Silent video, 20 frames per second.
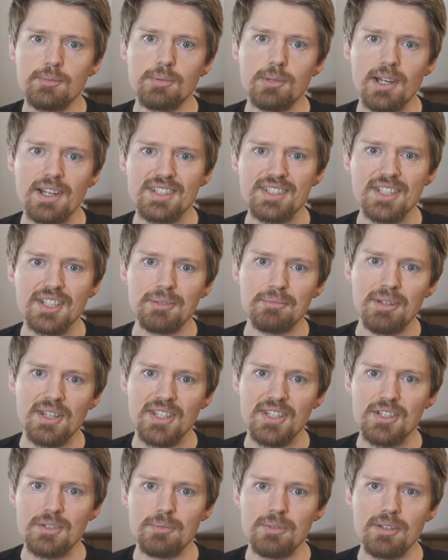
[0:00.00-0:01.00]
project
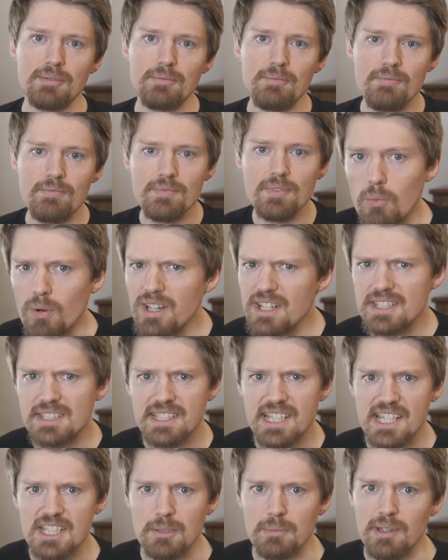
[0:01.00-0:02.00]
management. What is
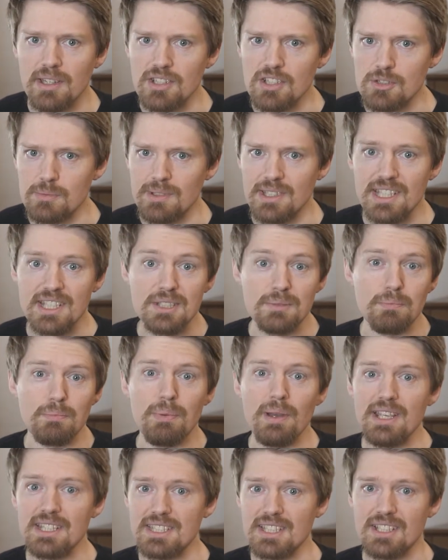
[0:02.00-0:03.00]
task management? It's
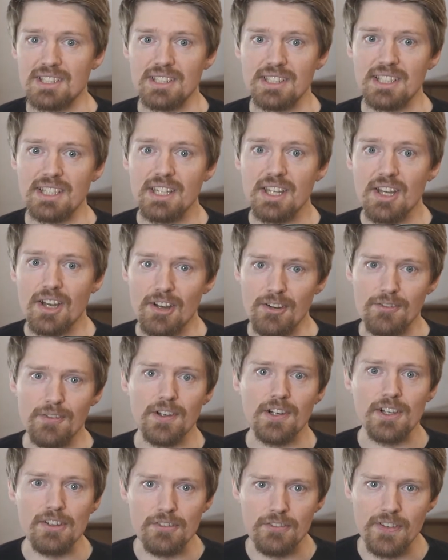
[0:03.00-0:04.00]
basically a
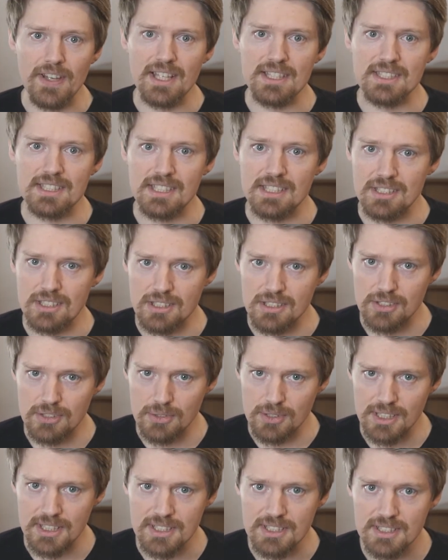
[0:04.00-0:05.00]
very fancy to-do
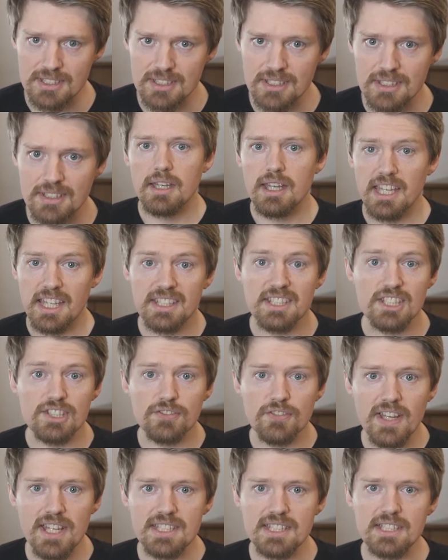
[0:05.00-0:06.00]
list. And this
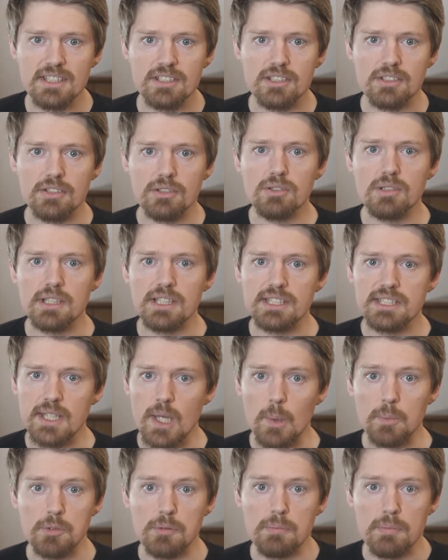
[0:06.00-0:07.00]
fancy to-do list
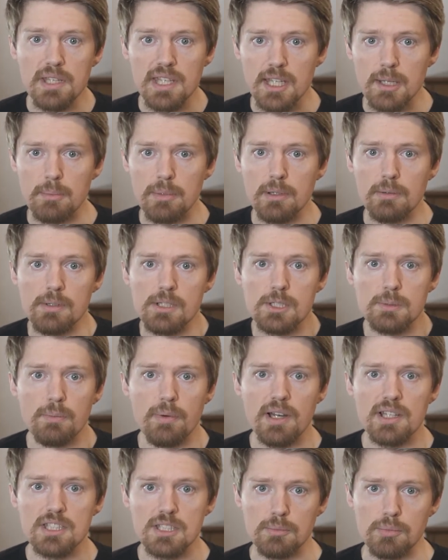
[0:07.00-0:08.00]
helps me be
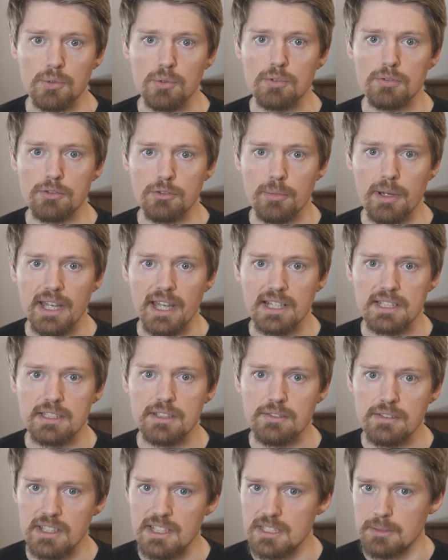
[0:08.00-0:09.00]
responsible for my
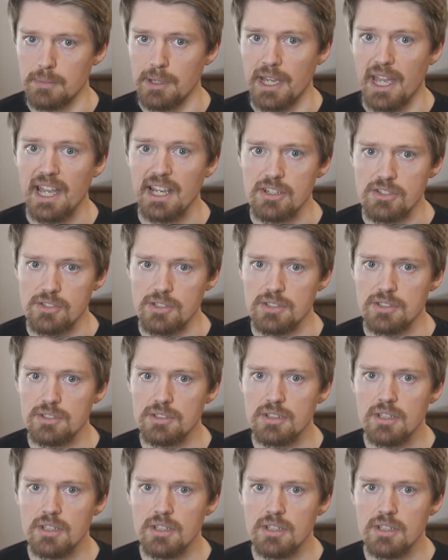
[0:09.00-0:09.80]
activities and my actions.